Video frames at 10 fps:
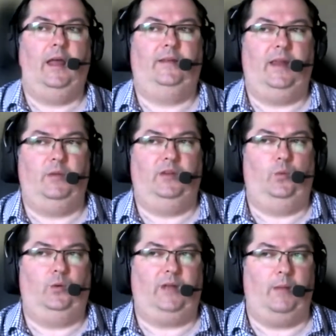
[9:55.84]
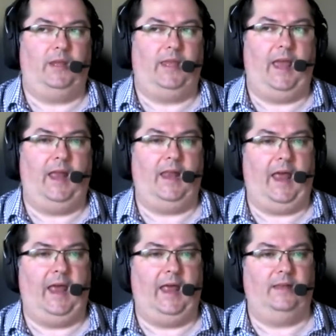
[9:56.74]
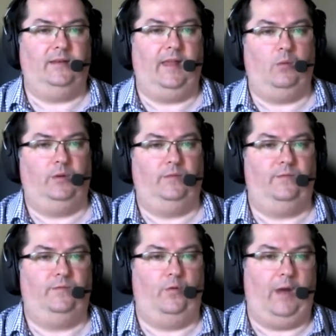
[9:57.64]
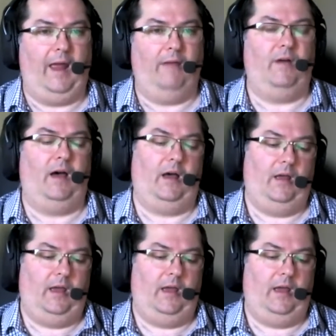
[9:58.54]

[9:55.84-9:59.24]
Demons would come again and they would forever